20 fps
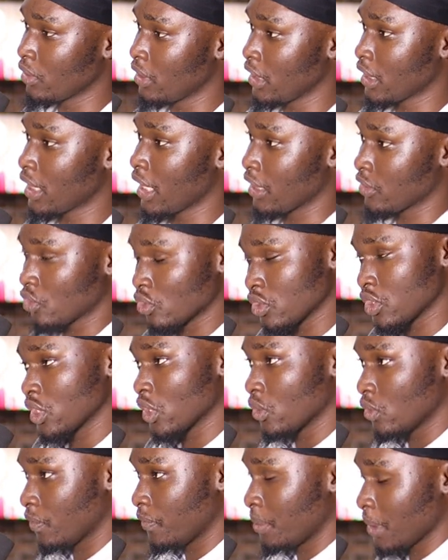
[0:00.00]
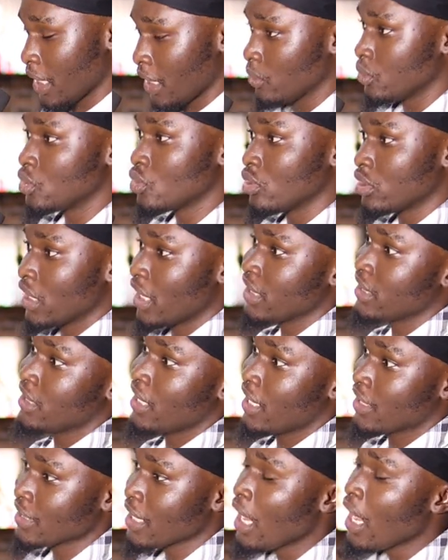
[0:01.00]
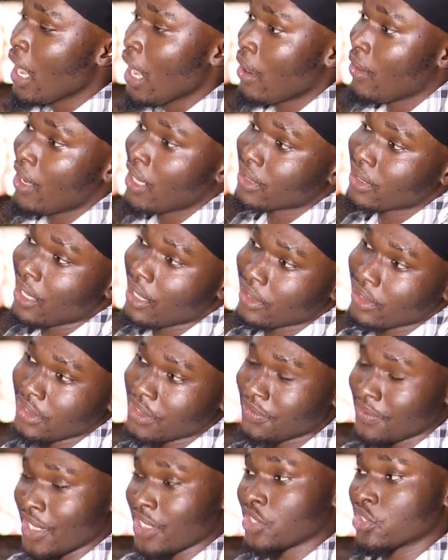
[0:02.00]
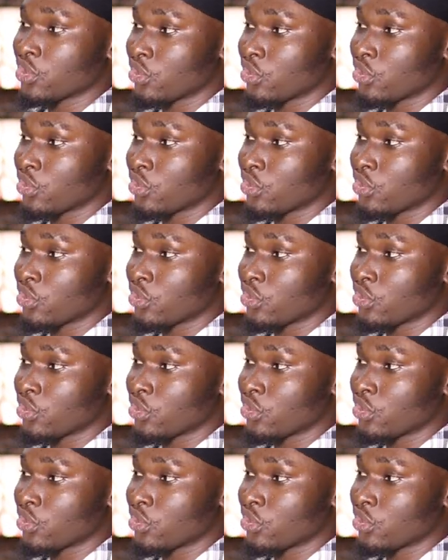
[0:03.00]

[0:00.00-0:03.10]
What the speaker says: Onyeka too is a good player. We know that, yes, our attack is very